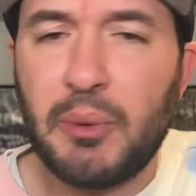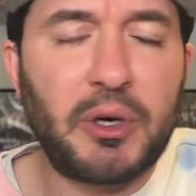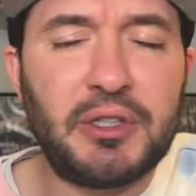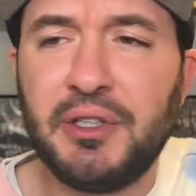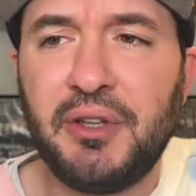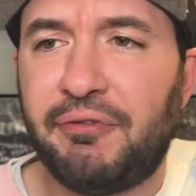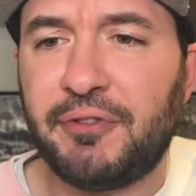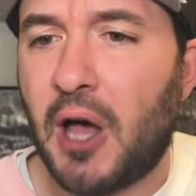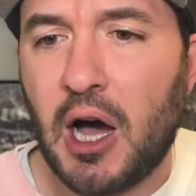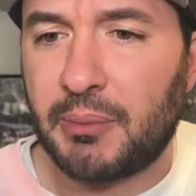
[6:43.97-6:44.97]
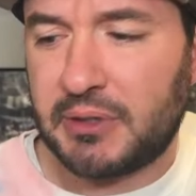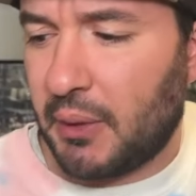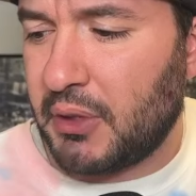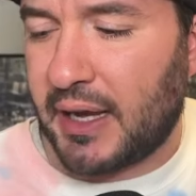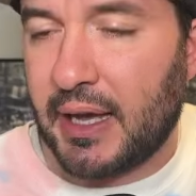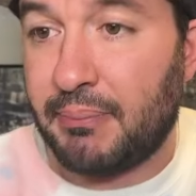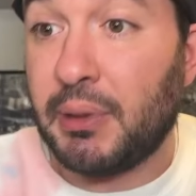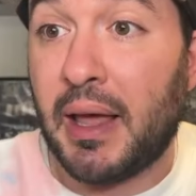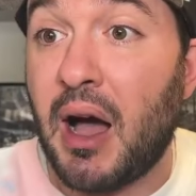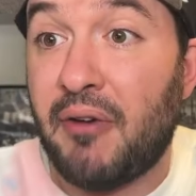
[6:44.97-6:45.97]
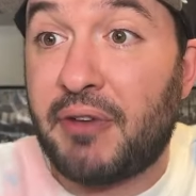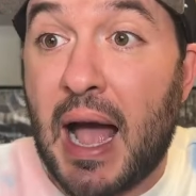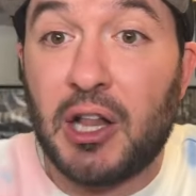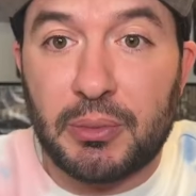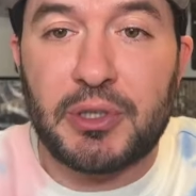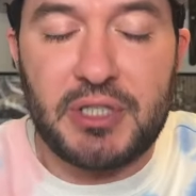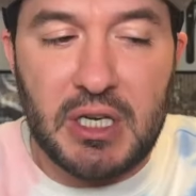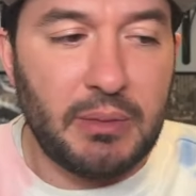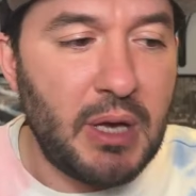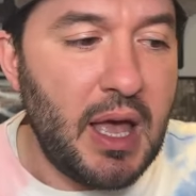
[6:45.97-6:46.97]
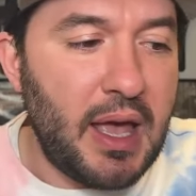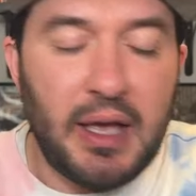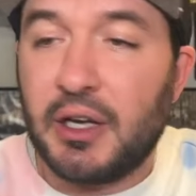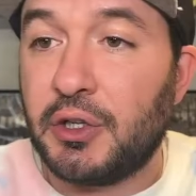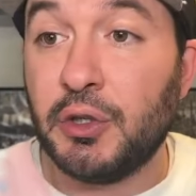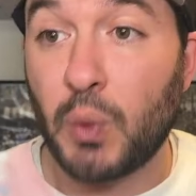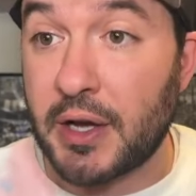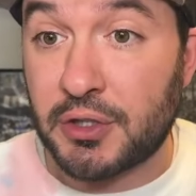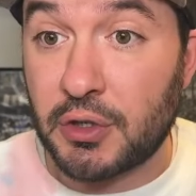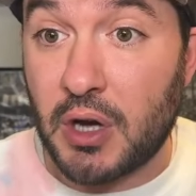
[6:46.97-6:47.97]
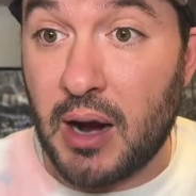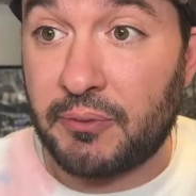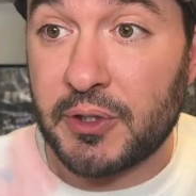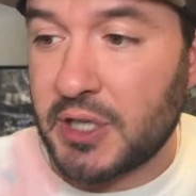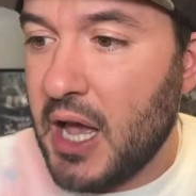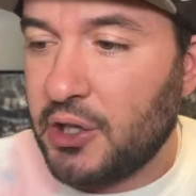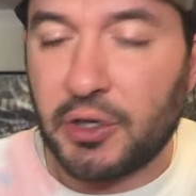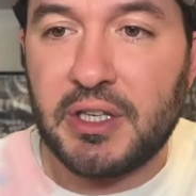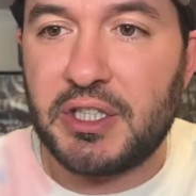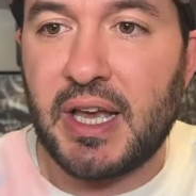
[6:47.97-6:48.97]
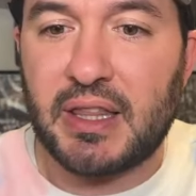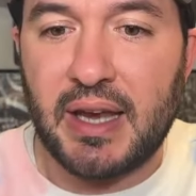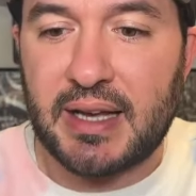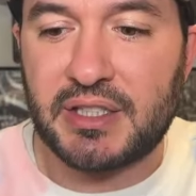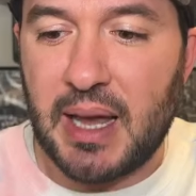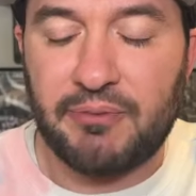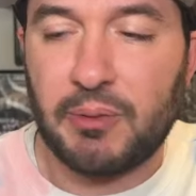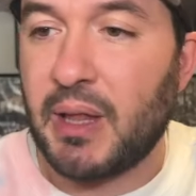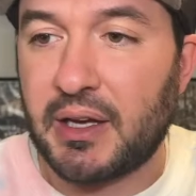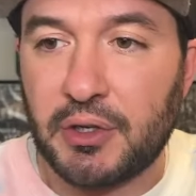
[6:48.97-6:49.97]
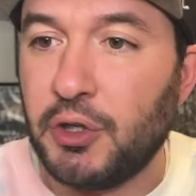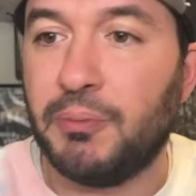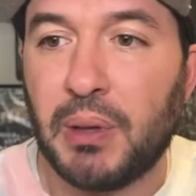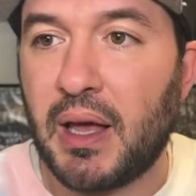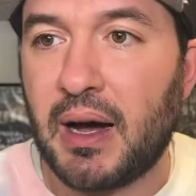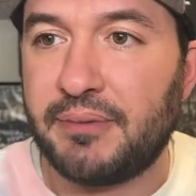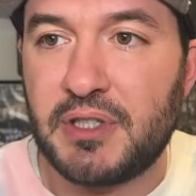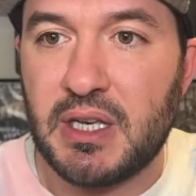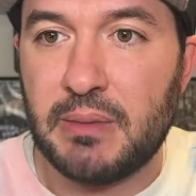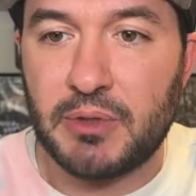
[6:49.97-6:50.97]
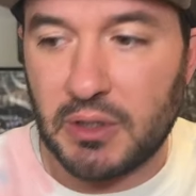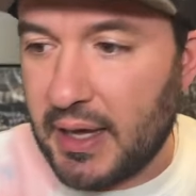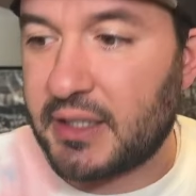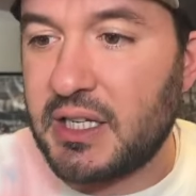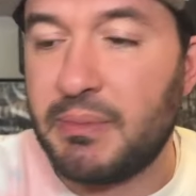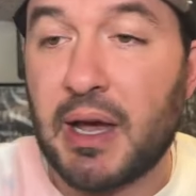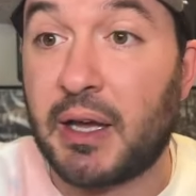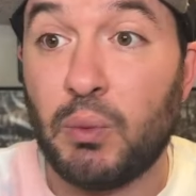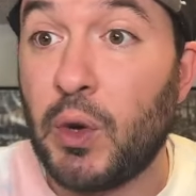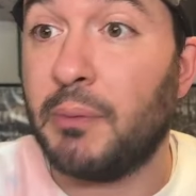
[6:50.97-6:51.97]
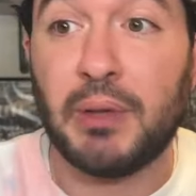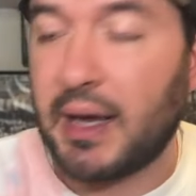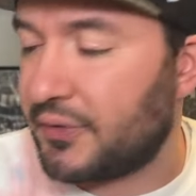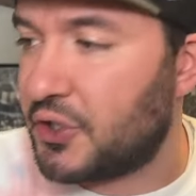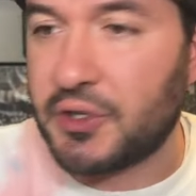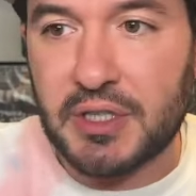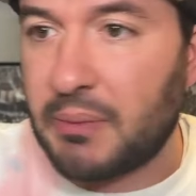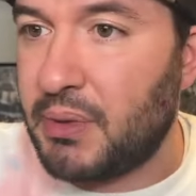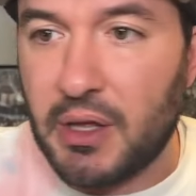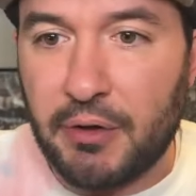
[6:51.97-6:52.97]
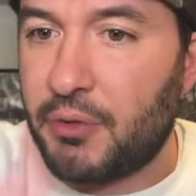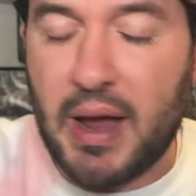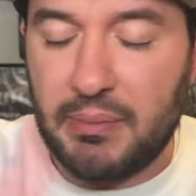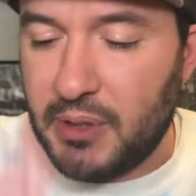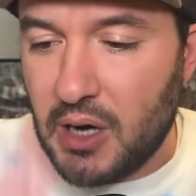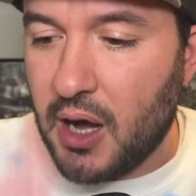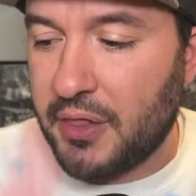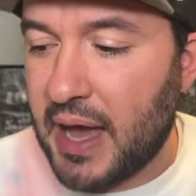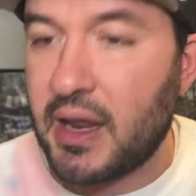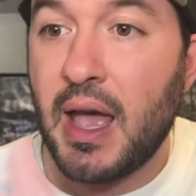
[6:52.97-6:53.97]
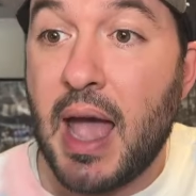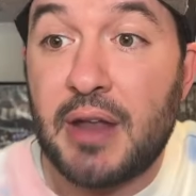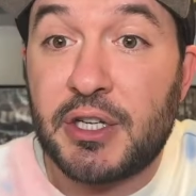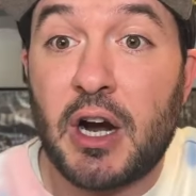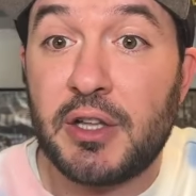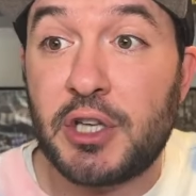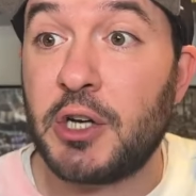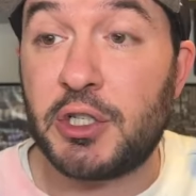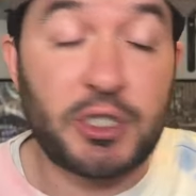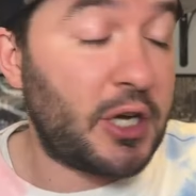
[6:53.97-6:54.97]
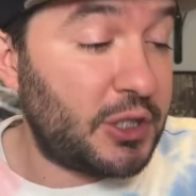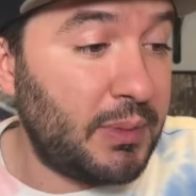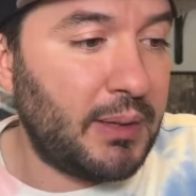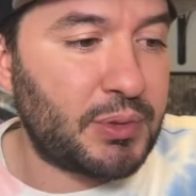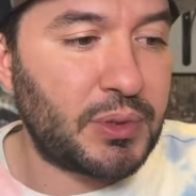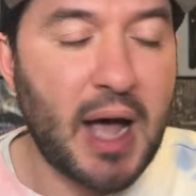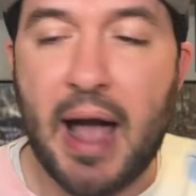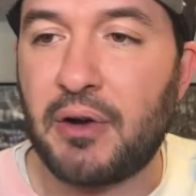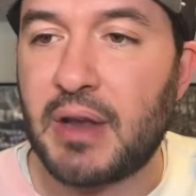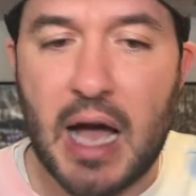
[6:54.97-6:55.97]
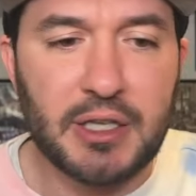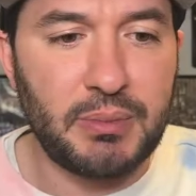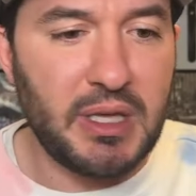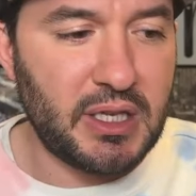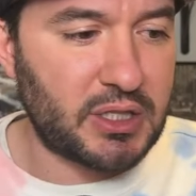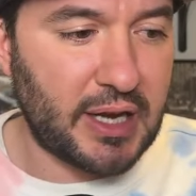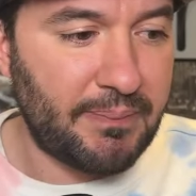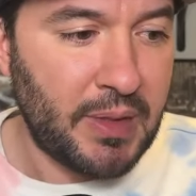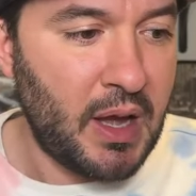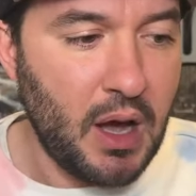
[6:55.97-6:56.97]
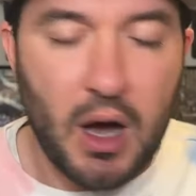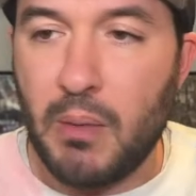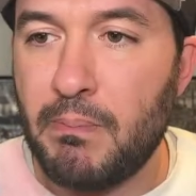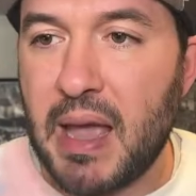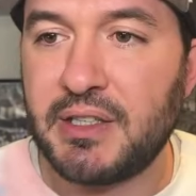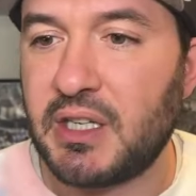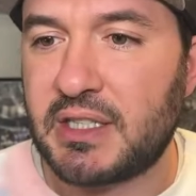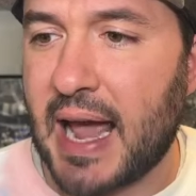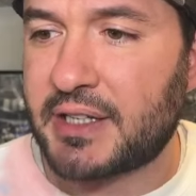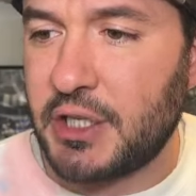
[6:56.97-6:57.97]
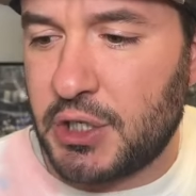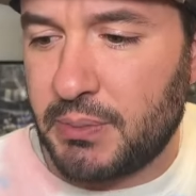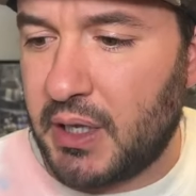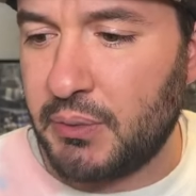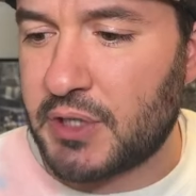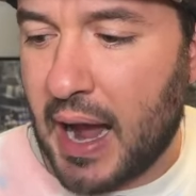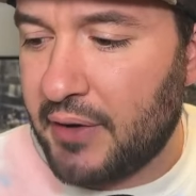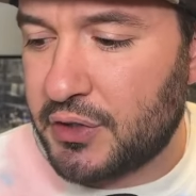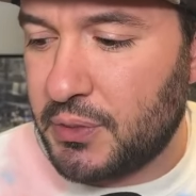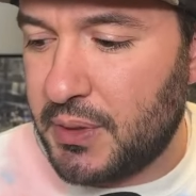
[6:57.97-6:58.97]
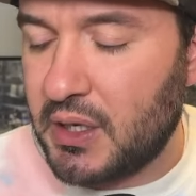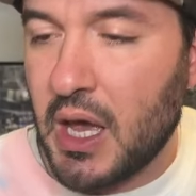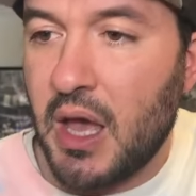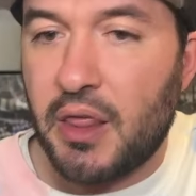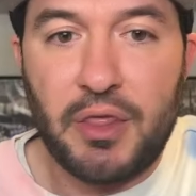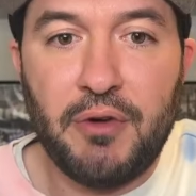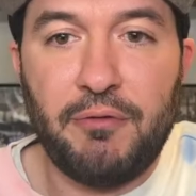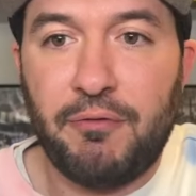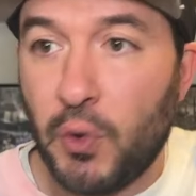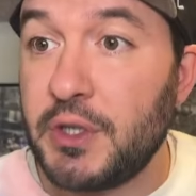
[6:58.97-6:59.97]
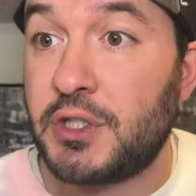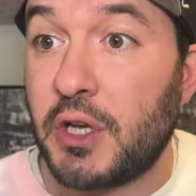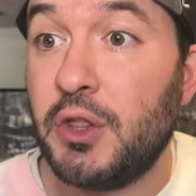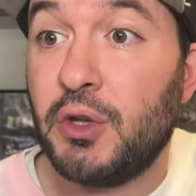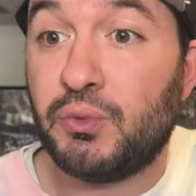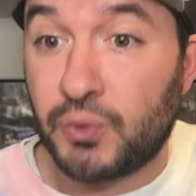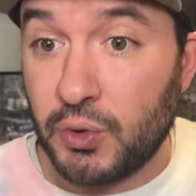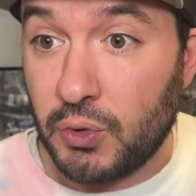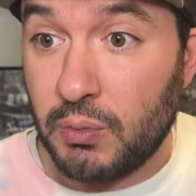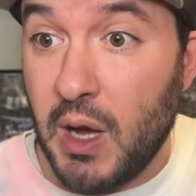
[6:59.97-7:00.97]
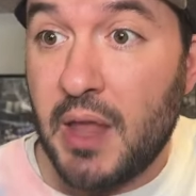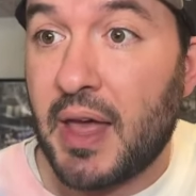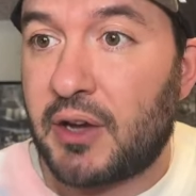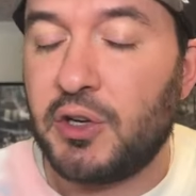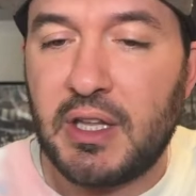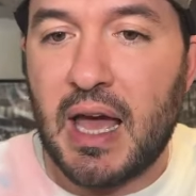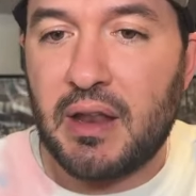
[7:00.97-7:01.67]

clearly flawed, but they were like a playoff caliber team in a good Western Conference looking to take the next step from like good playoff team to like team that can win a playoff series and be a threat beyond that. And Chauncey Billups was hired not to be this like amazing tactician, but he was hired to be the voice in the room that could get